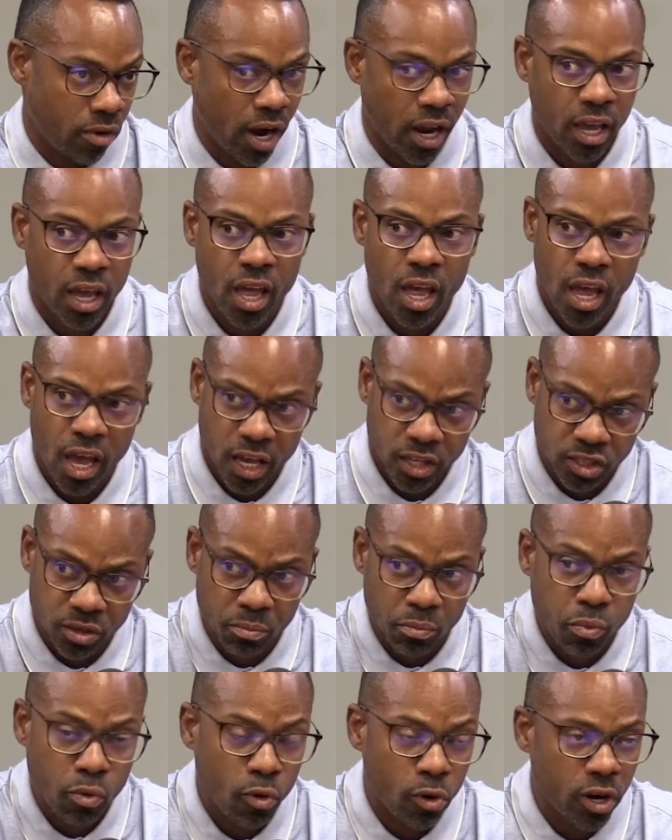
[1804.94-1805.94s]
right, and
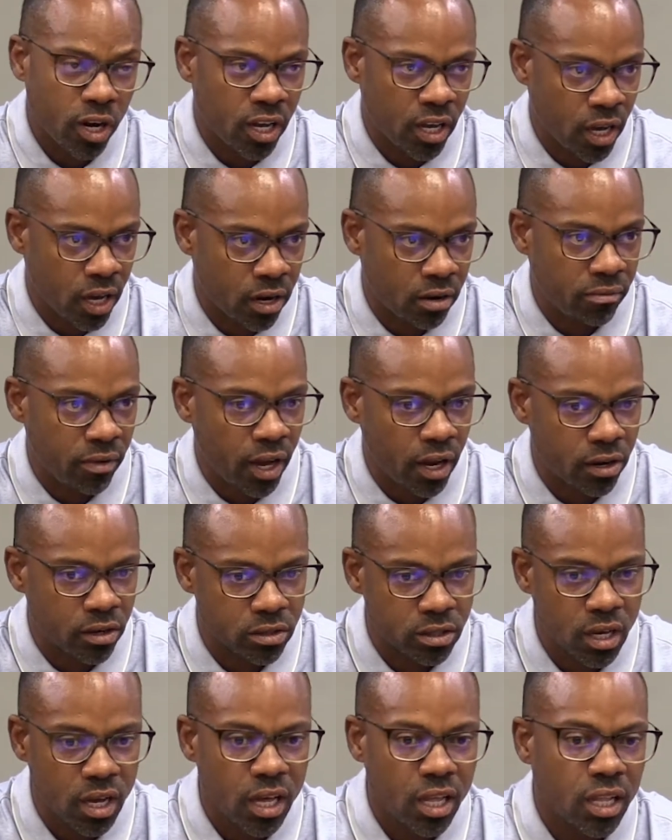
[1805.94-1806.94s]
supporting
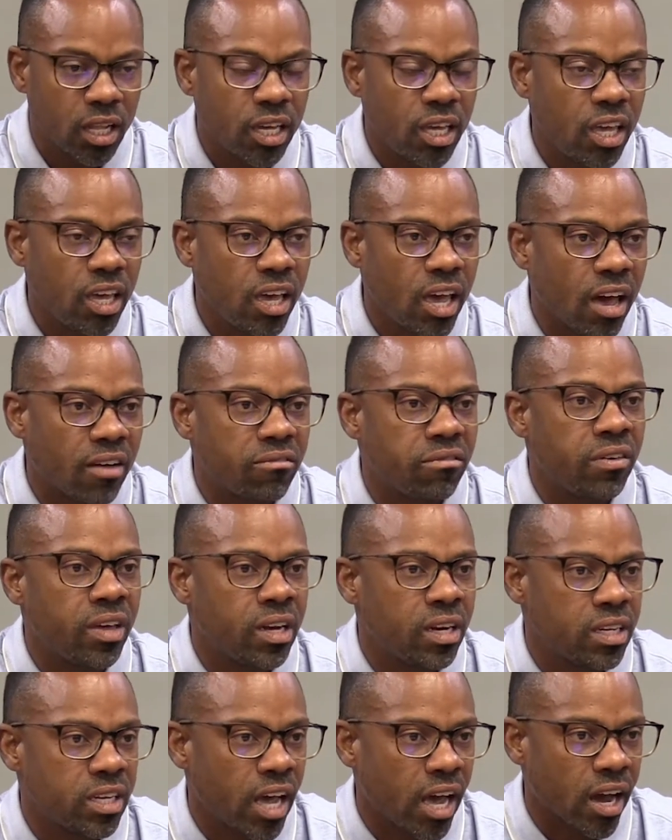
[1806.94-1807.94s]
innovators, looking at
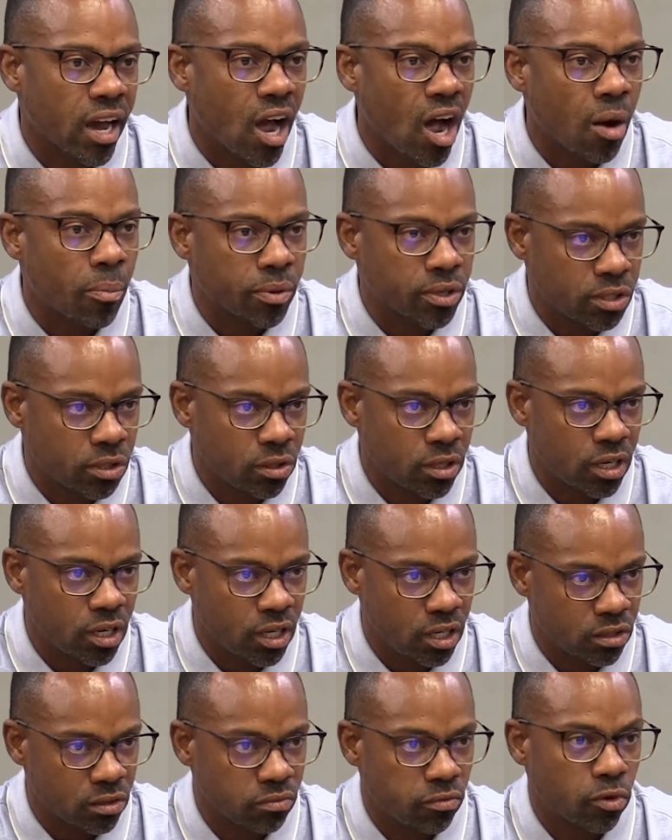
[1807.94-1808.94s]
fintech
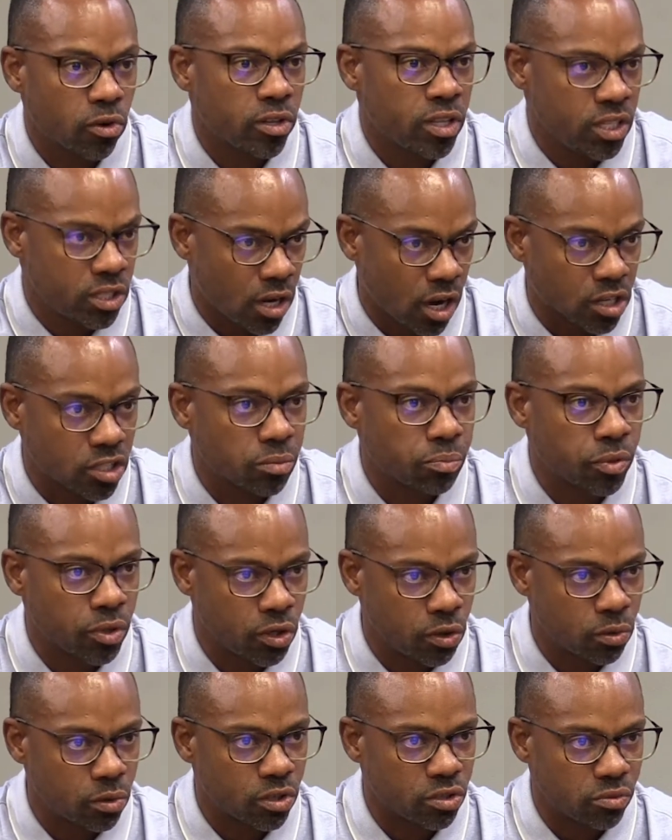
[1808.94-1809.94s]
opportunities for these
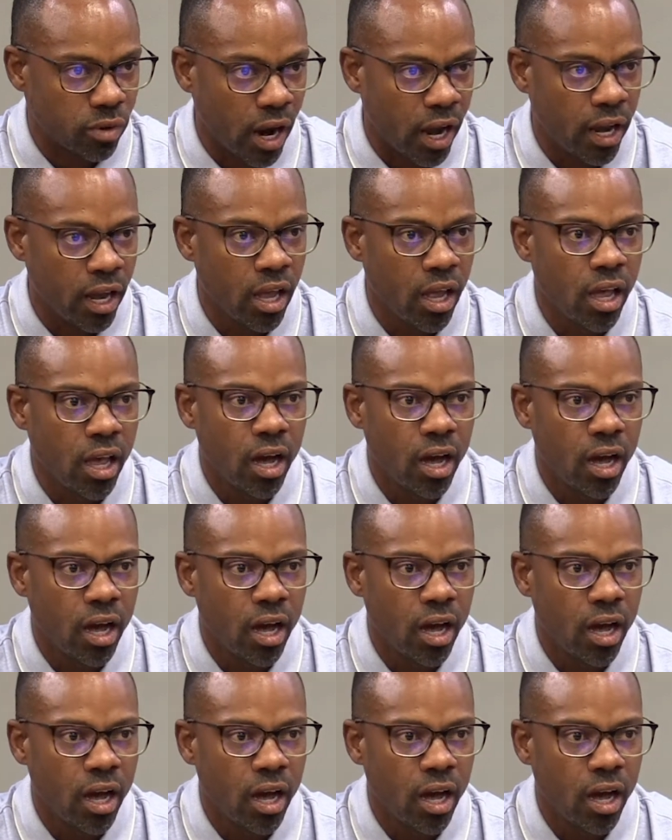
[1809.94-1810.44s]
entrepreneurs, right,